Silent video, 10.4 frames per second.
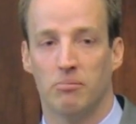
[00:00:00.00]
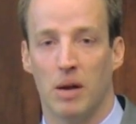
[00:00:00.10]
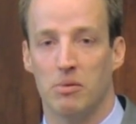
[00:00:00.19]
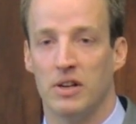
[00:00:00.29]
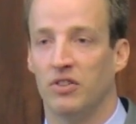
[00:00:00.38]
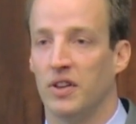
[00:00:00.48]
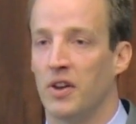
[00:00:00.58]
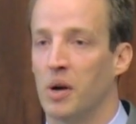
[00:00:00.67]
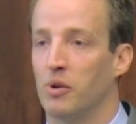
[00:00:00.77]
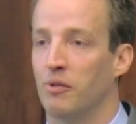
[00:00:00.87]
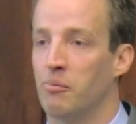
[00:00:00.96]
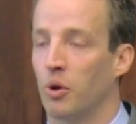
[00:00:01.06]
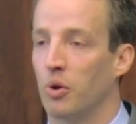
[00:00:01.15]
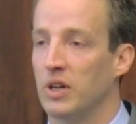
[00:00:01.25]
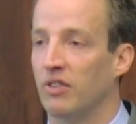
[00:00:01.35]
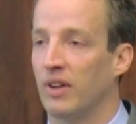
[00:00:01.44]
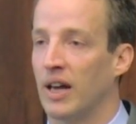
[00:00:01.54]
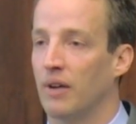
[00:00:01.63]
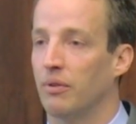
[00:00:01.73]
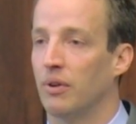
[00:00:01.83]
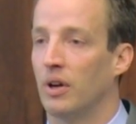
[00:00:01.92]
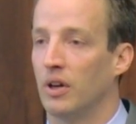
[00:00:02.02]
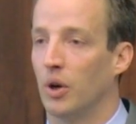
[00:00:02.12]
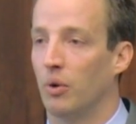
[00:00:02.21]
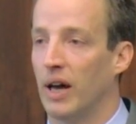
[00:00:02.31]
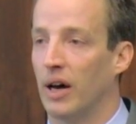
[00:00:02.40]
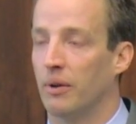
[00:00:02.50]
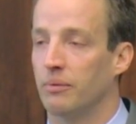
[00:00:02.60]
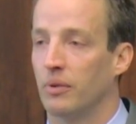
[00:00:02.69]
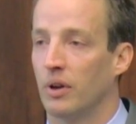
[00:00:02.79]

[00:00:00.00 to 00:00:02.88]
Maybe they see the number of employees they have go down.